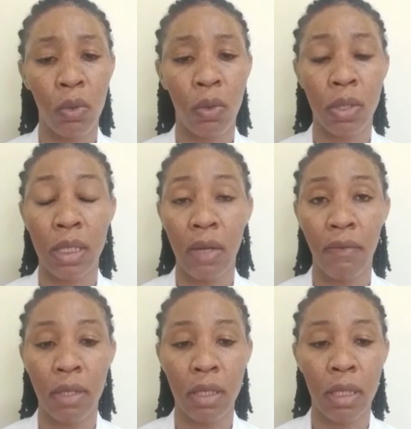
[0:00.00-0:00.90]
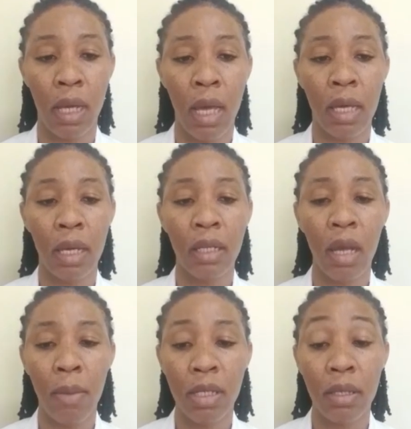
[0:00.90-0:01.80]
glucose levels can
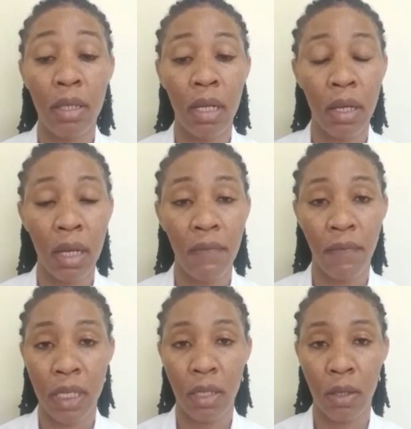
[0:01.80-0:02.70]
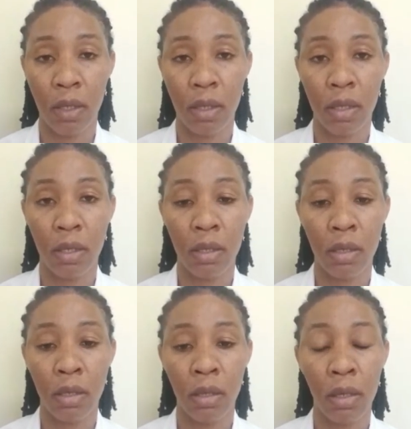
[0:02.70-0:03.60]
damage the delicate
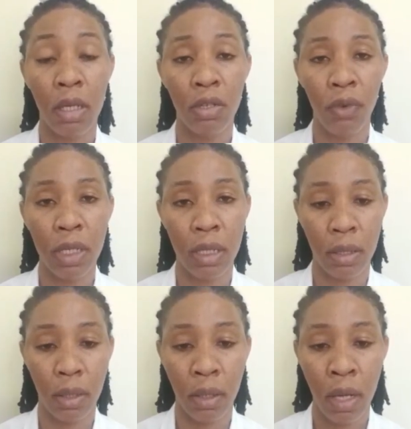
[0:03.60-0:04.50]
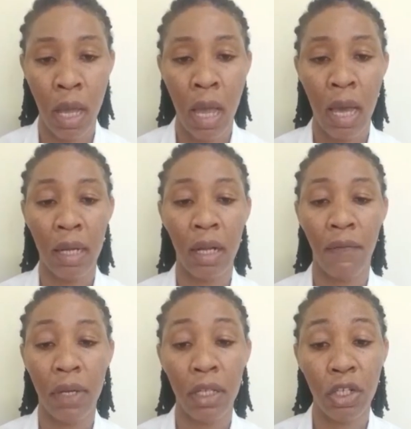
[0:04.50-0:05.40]
vessels in the retina and
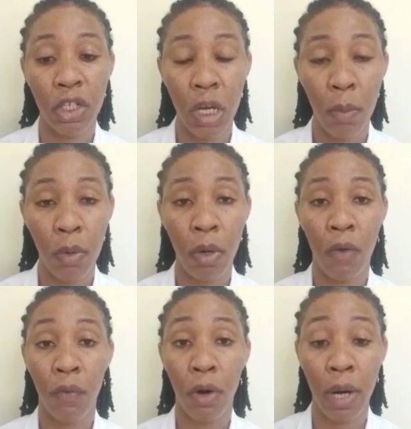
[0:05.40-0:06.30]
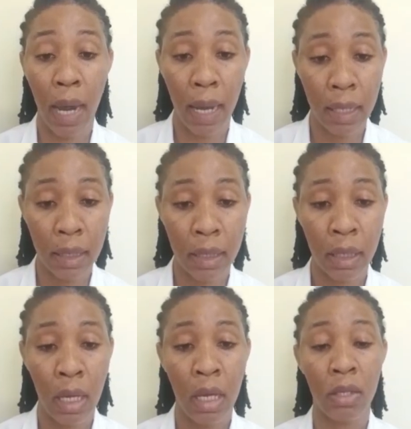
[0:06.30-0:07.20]
affect the shape of our
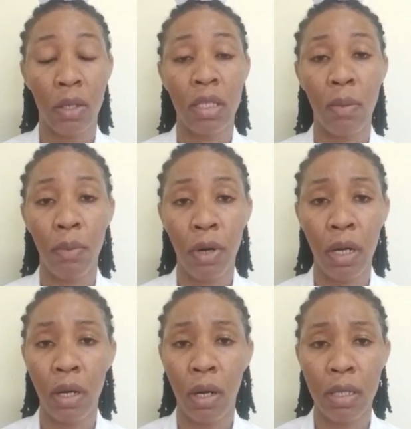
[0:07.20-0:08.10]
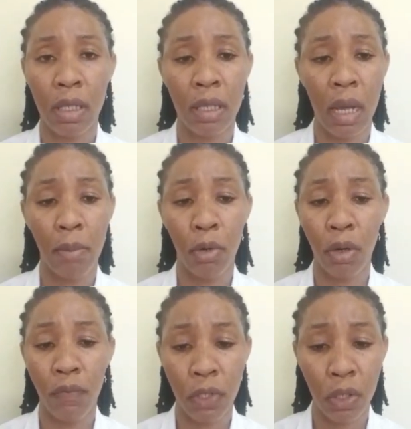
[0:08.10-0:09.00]
eyes, so temporarily causing like
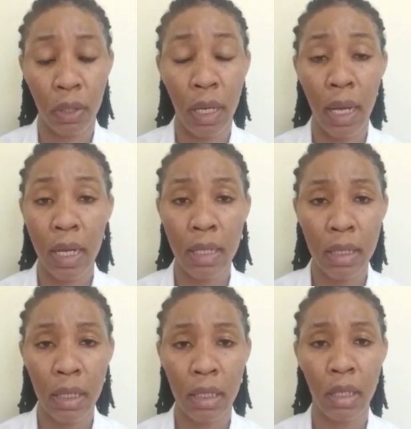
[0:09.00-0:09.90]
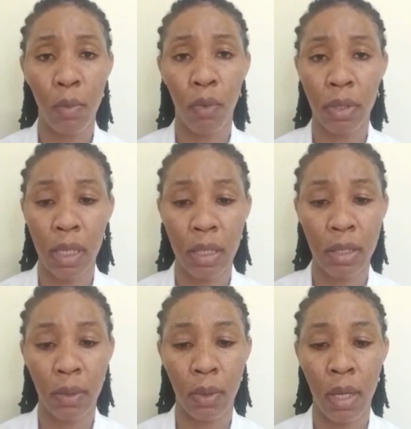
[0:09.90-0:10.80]
blurred vision. Hence, it's important
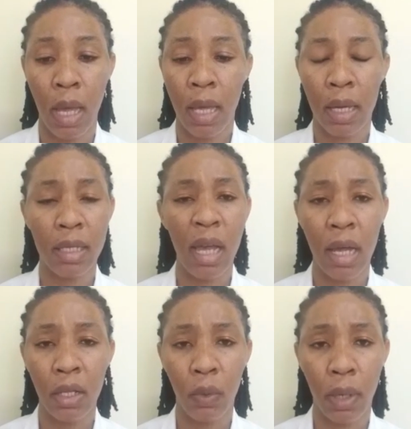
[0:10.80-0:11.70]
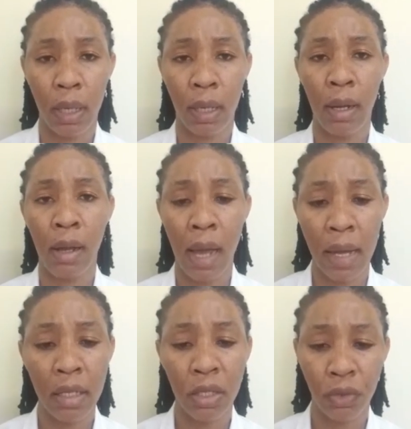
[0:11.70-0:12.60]
to get an annual
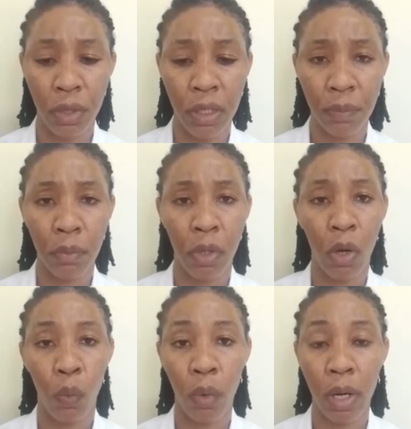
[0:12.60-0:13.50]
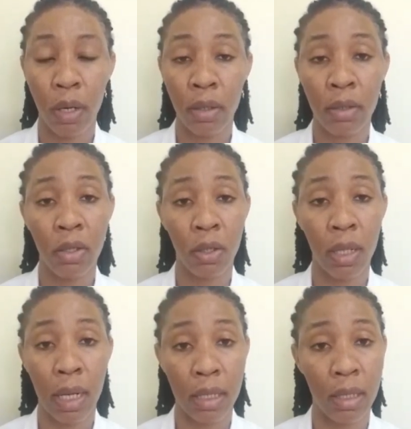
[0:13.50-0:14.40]
eye screen, wear
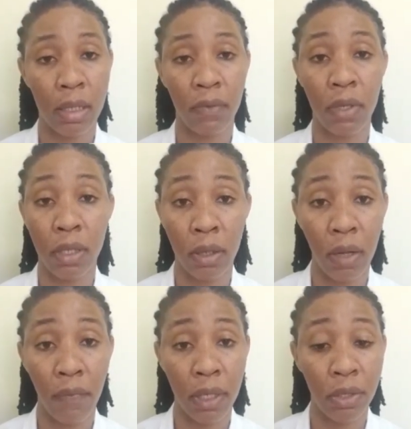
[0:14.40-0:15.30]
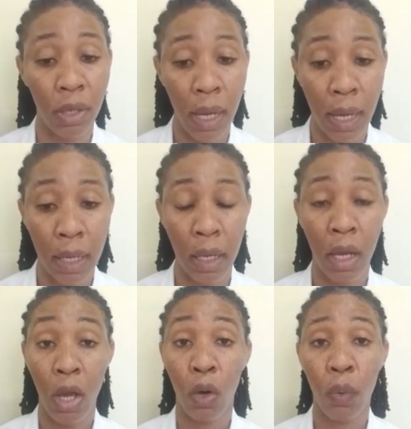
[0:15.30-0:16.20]
sunglasses if the sun affects your eye,
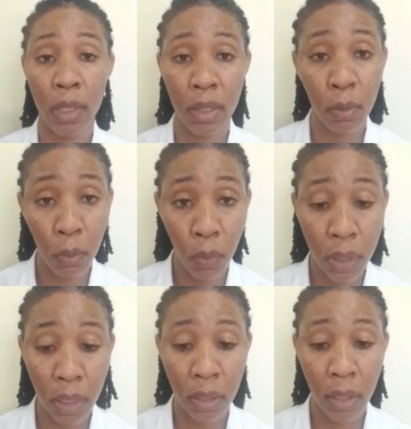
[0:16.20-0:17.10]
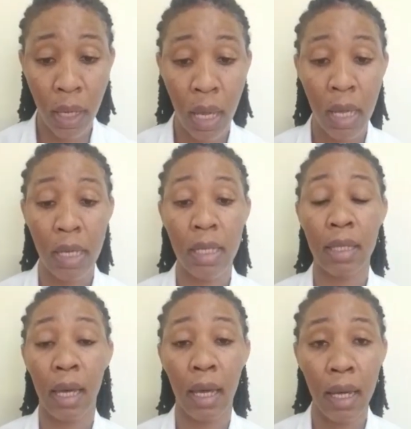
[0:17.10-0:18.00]
quit smoking, eat
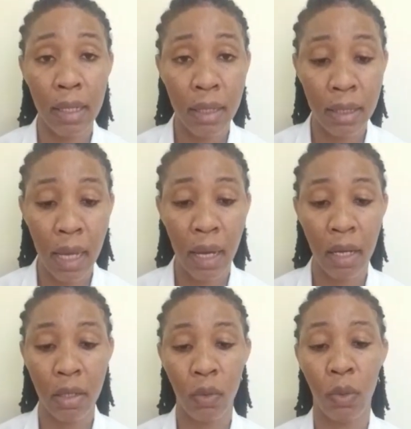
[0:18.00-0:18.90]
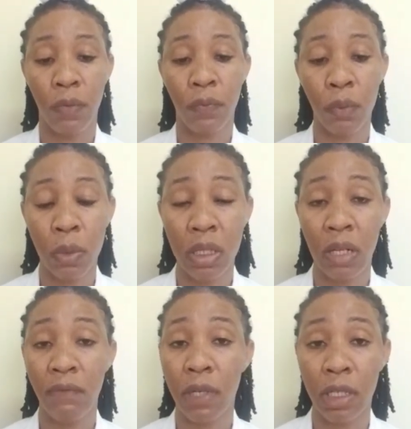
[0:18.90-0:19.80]
a healthy diet with fruits
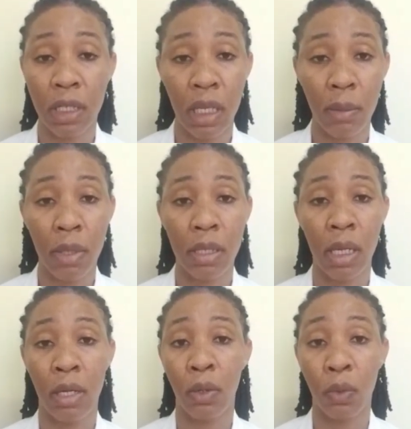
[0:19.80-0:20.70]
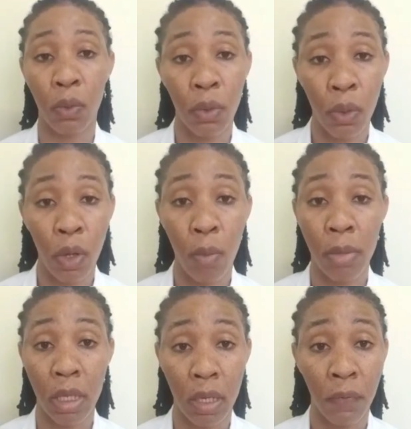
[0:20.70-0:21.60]
and vegetables and your good old
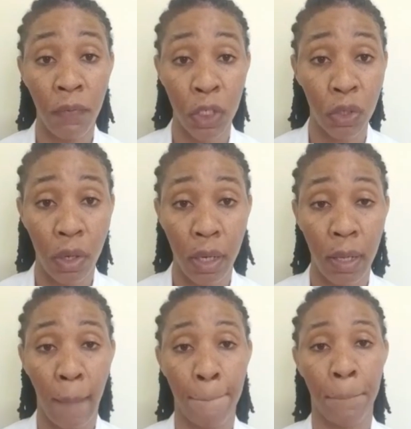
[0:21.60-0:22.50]
omega fish oil.